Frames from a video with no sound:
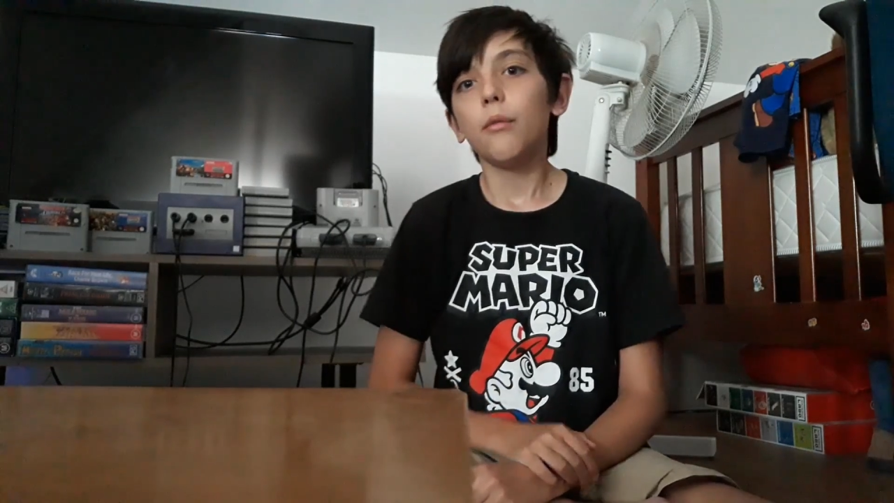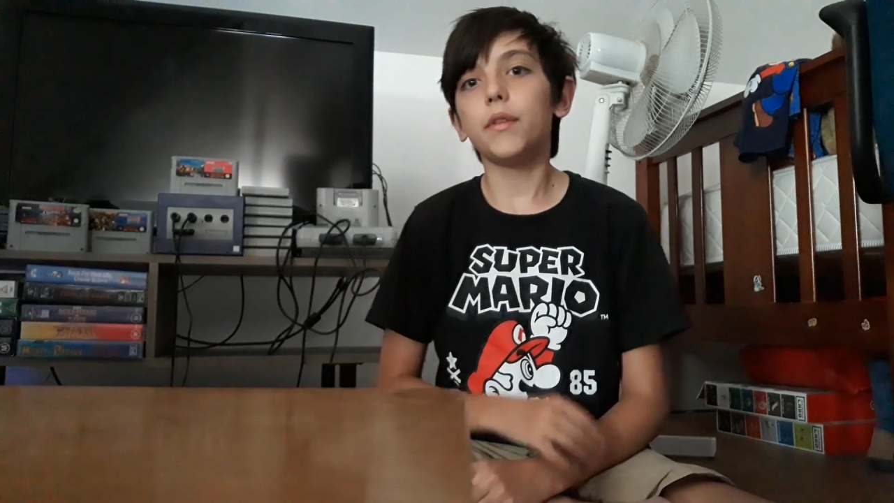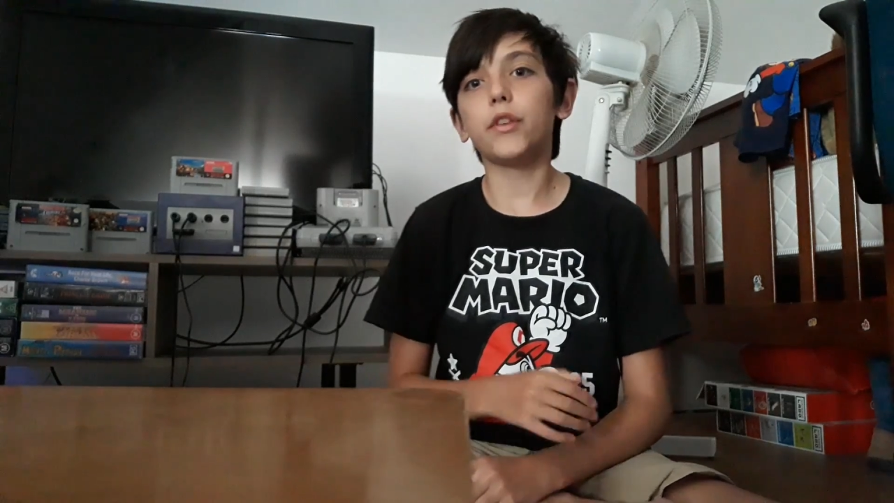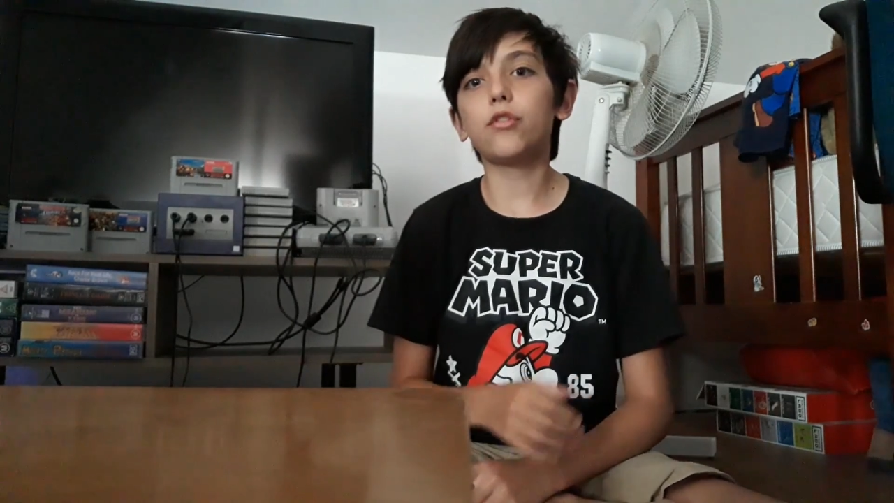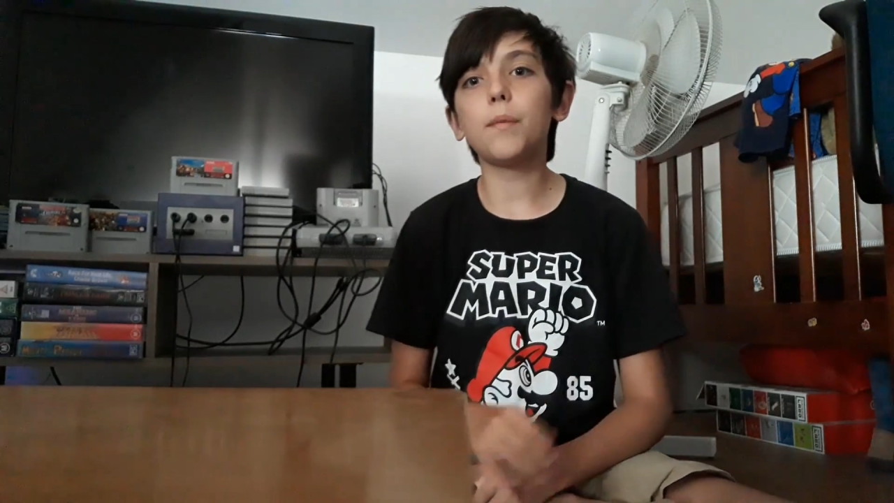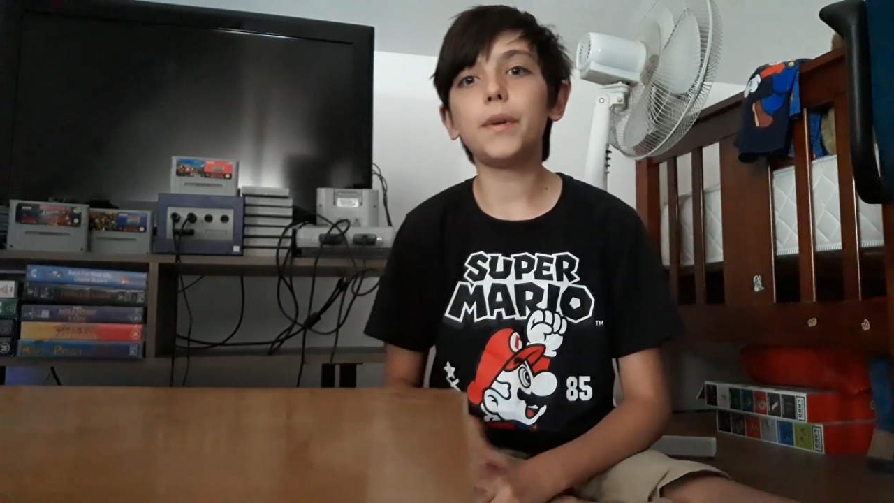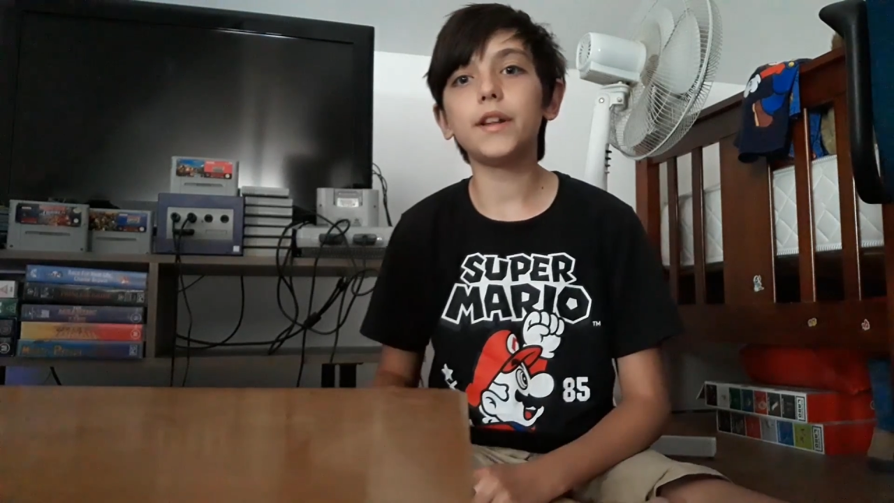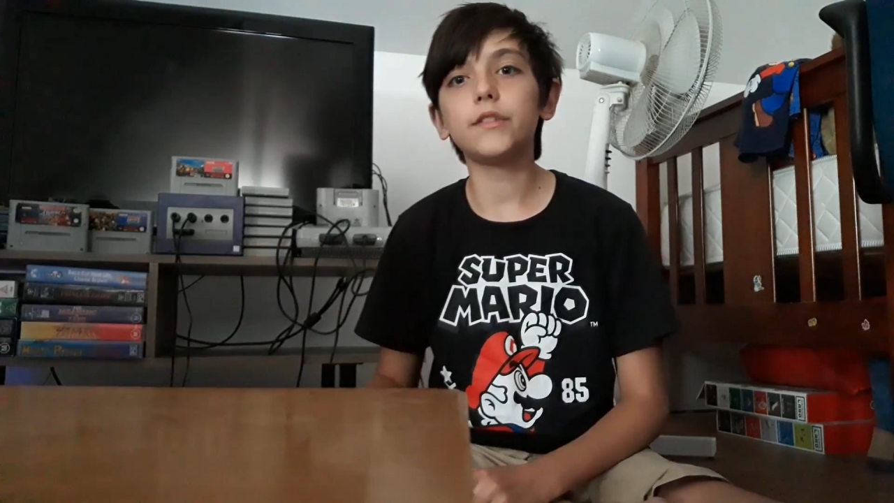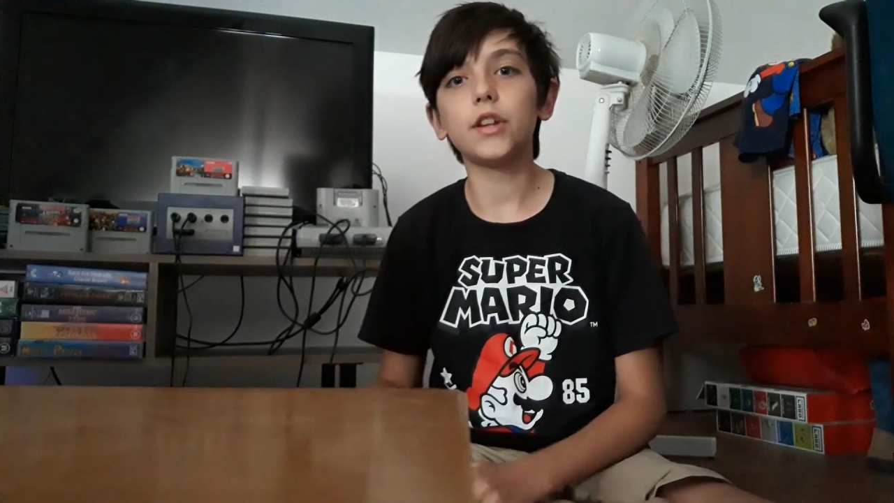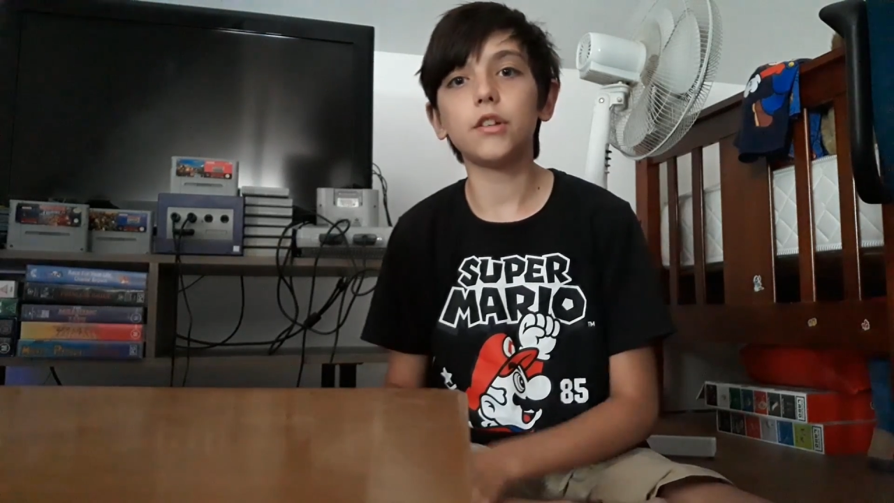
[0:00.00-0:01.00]
When the Super
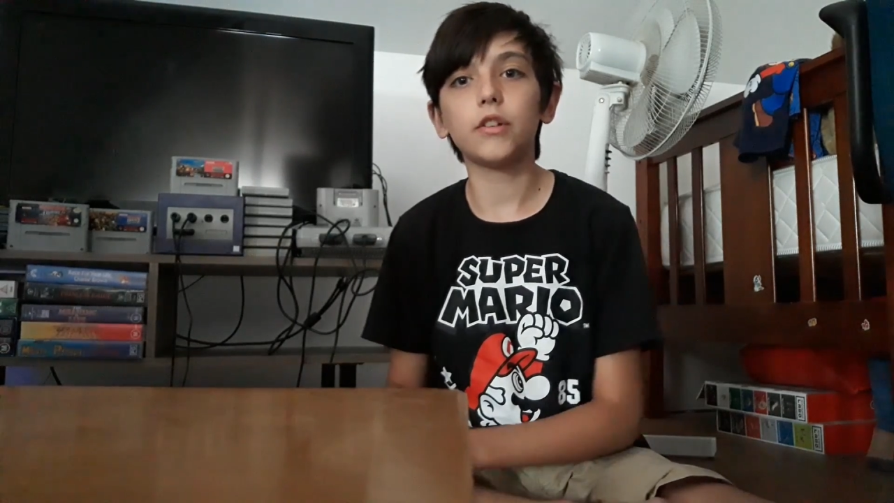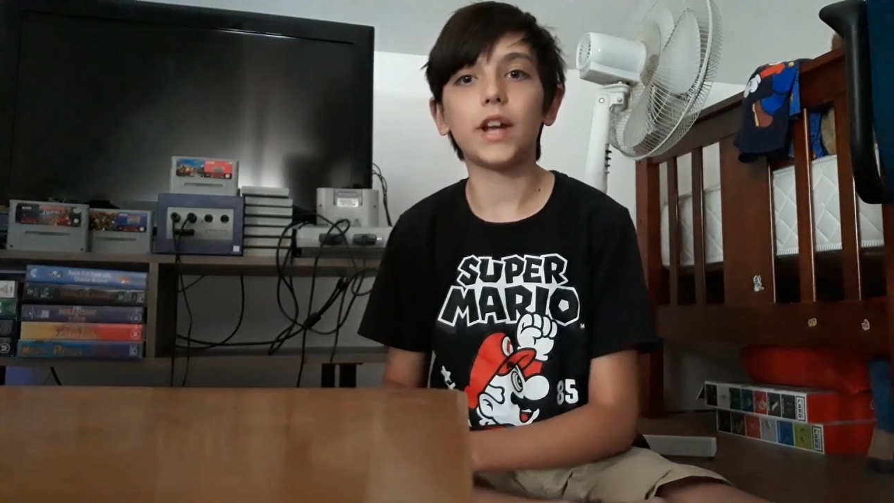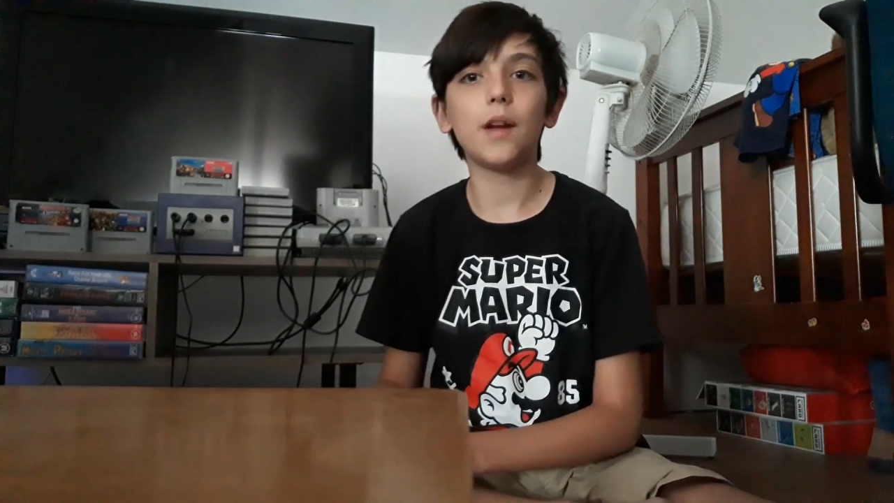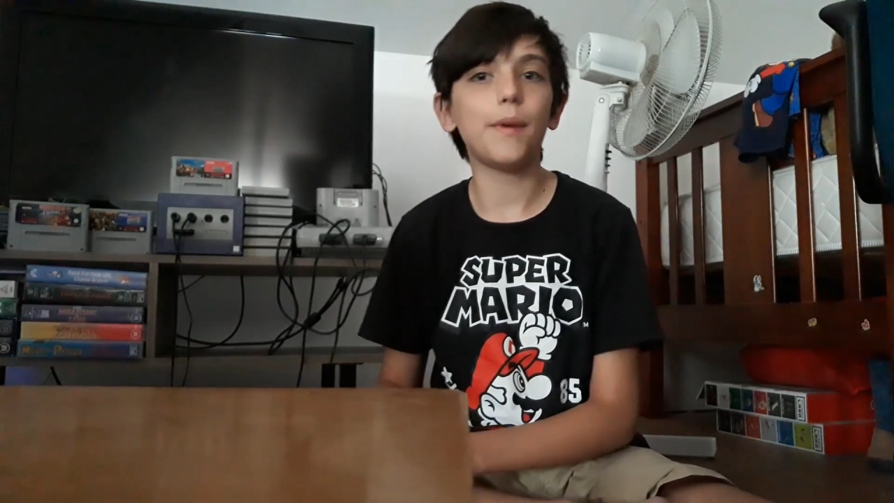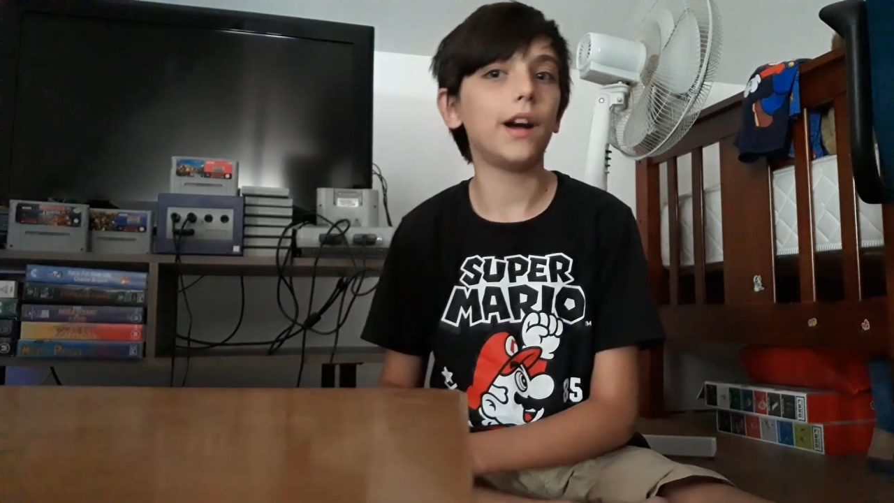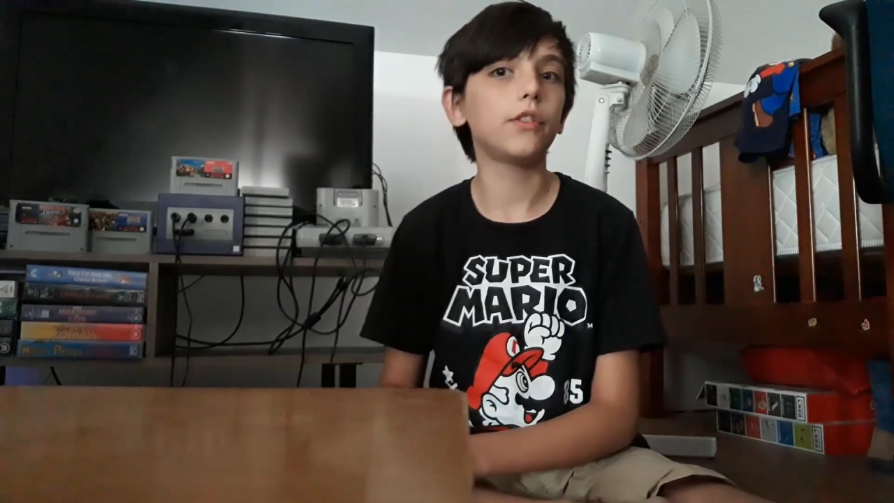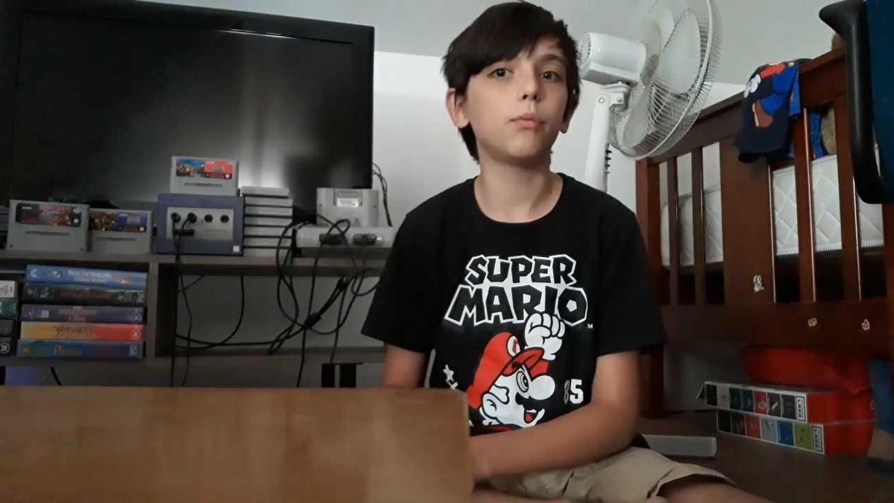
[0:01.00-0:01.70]
Nintendo came out